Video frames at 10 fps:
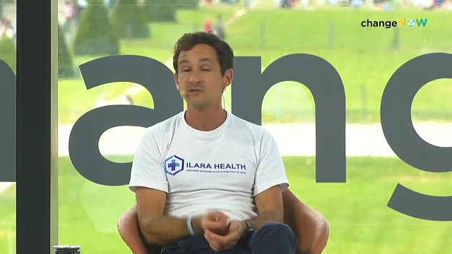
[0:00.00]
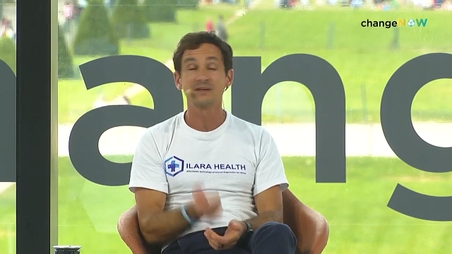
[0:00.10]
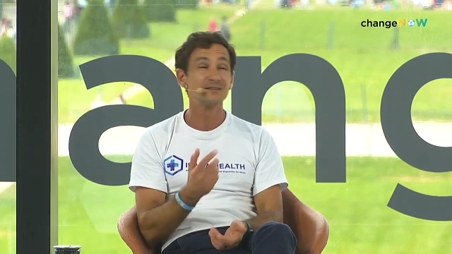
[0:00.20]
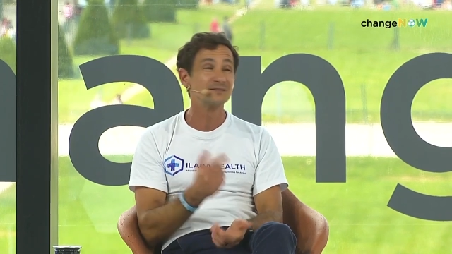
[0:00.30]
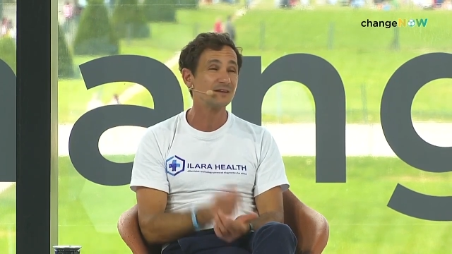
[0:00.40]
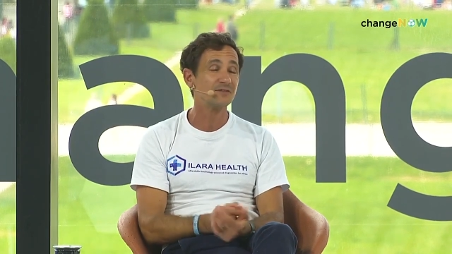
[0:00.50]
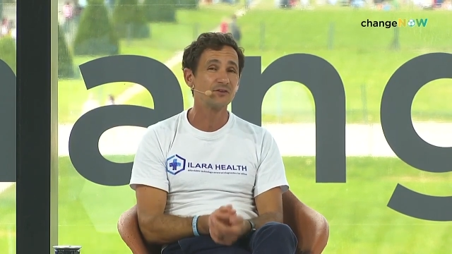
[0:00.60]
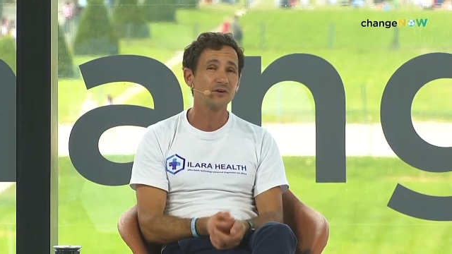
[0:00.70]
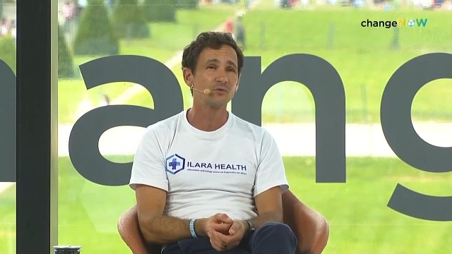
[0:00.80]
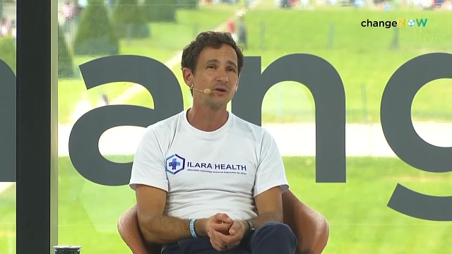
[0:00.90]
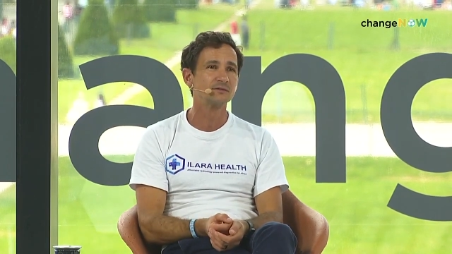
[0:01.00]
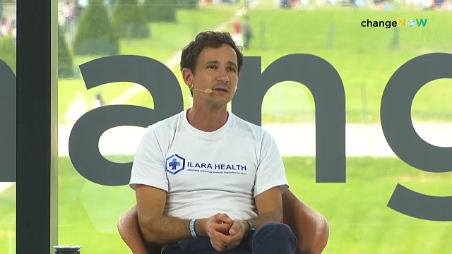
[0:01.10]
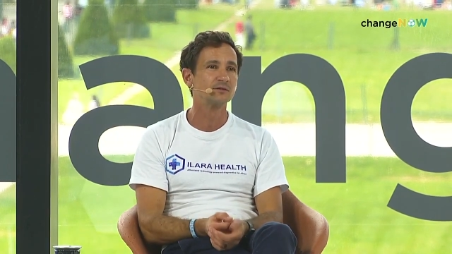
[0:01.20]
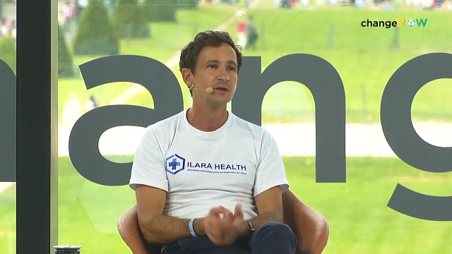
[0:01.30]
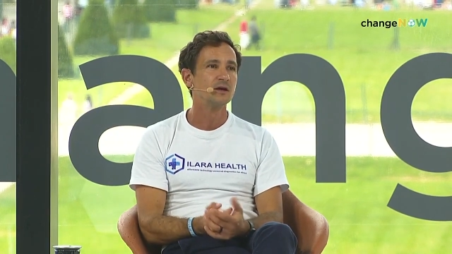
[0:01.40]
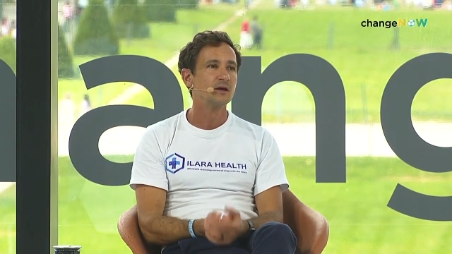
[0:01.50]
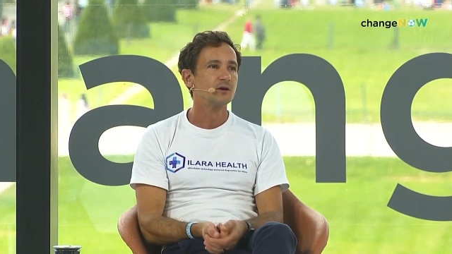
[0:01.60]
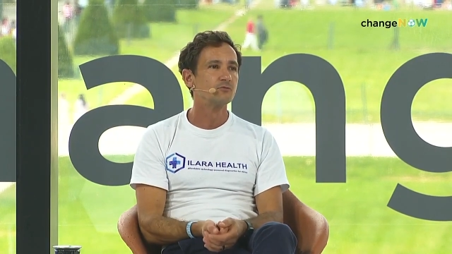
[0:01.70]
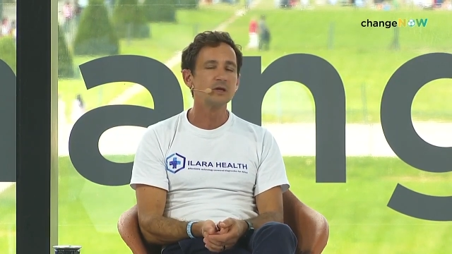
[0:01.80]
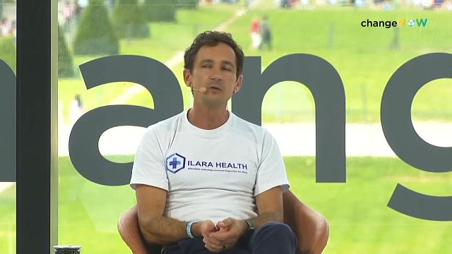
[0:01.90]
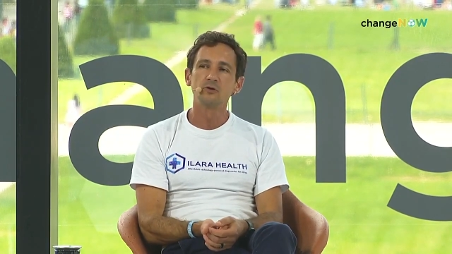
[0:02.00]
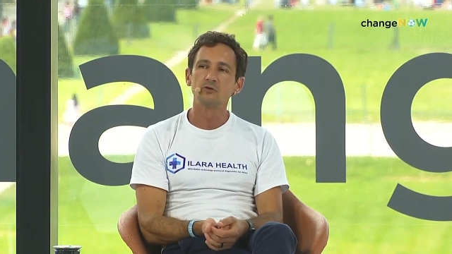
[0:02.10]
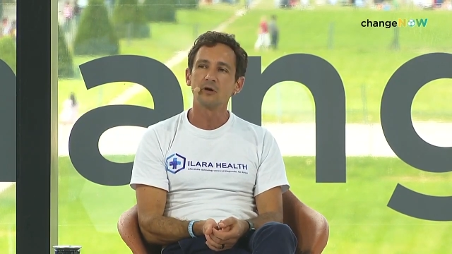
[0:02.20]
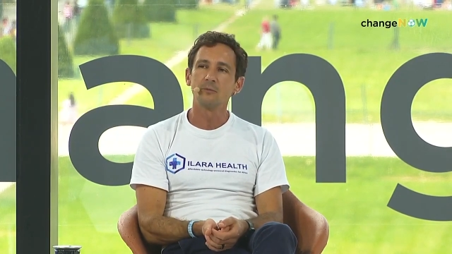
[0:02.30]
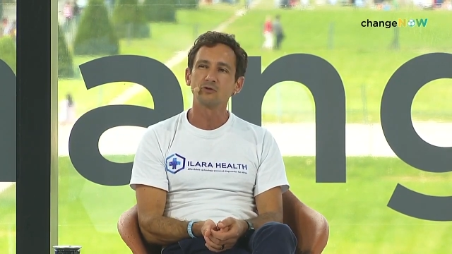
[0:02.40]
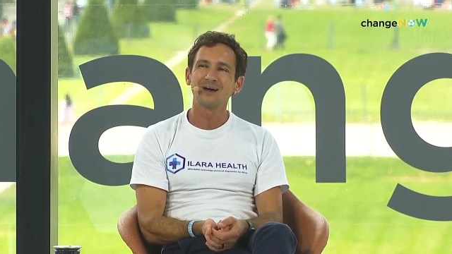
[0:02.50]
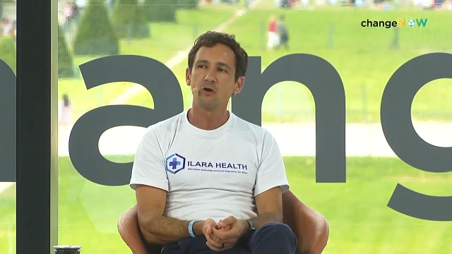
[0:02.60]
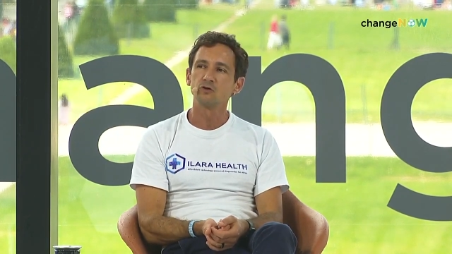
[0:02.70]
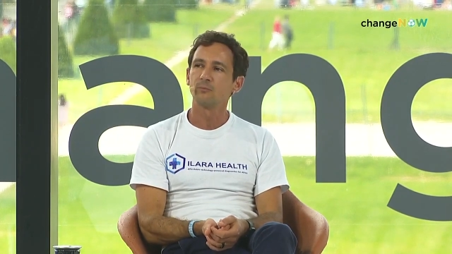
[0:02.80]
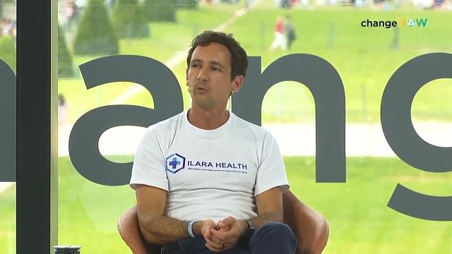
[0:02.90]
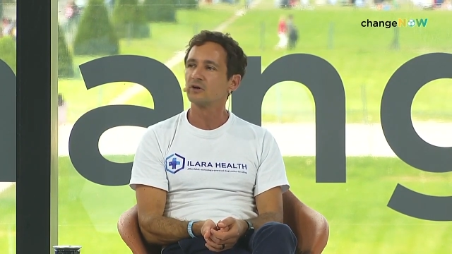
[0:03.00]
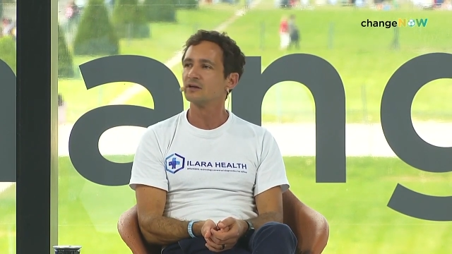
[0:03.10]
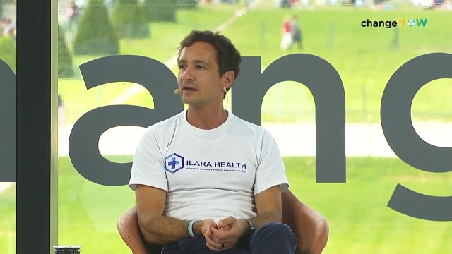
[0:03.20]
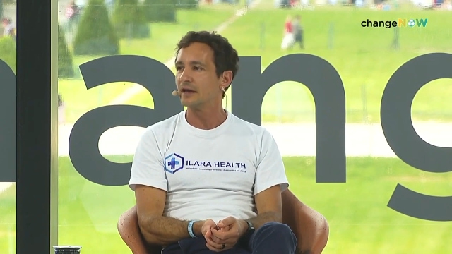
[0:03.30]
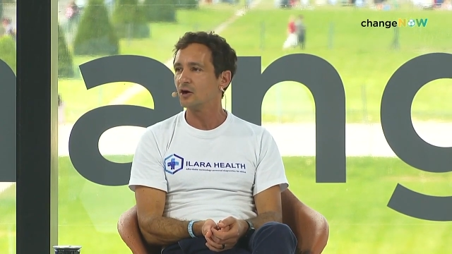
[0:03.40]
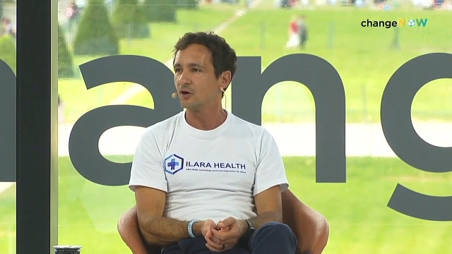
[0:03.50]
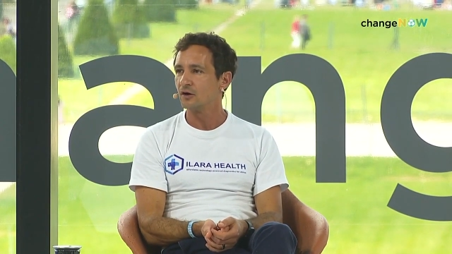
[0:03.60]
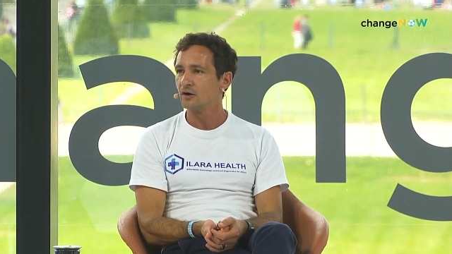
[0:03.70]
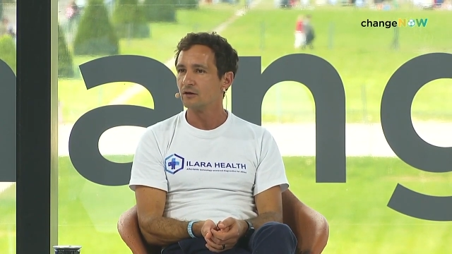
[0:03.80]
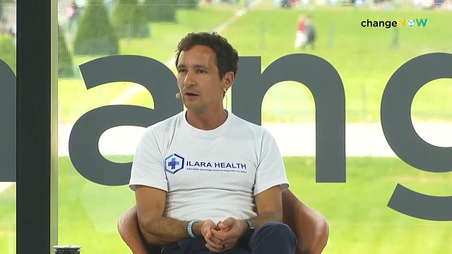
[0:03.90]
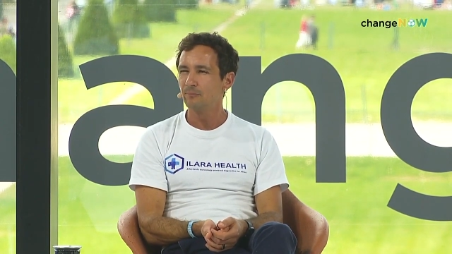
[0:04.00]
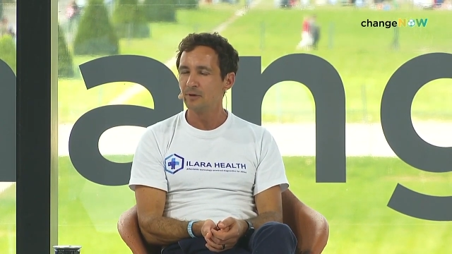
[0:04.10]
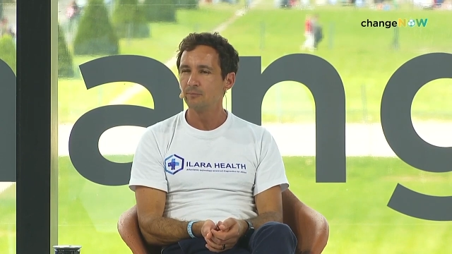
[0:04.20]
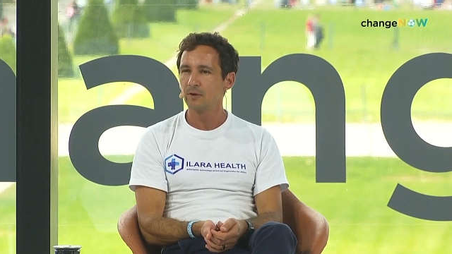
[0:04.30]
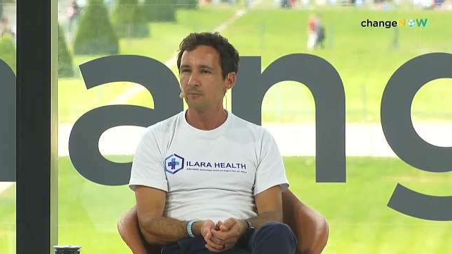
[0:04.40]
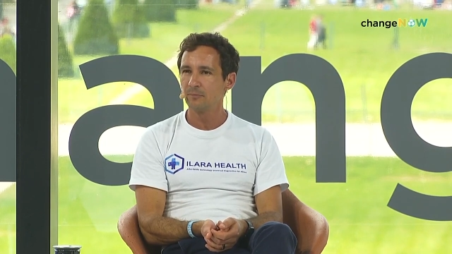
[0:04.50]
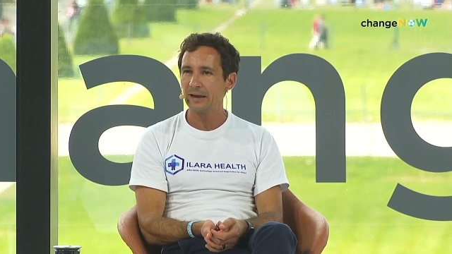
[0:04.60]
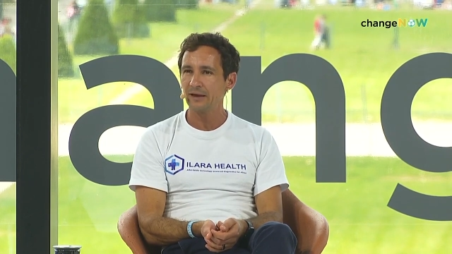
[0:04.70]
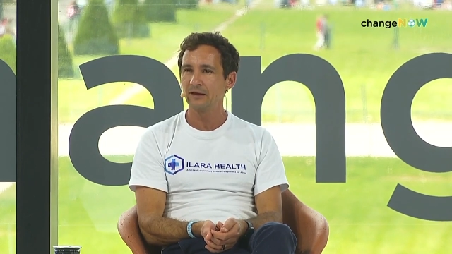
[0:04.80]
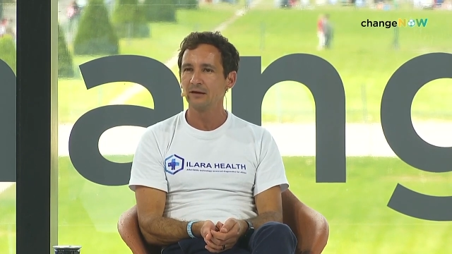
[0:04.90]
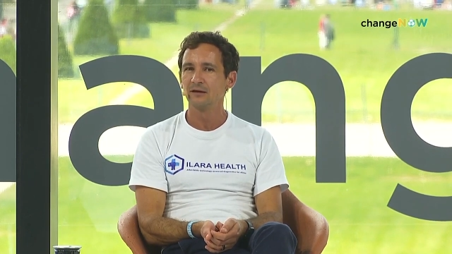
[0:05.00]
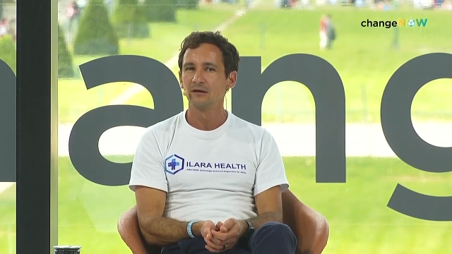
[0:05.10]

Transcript: And the third one is that really we talk about out-of-pocket care, right? People pay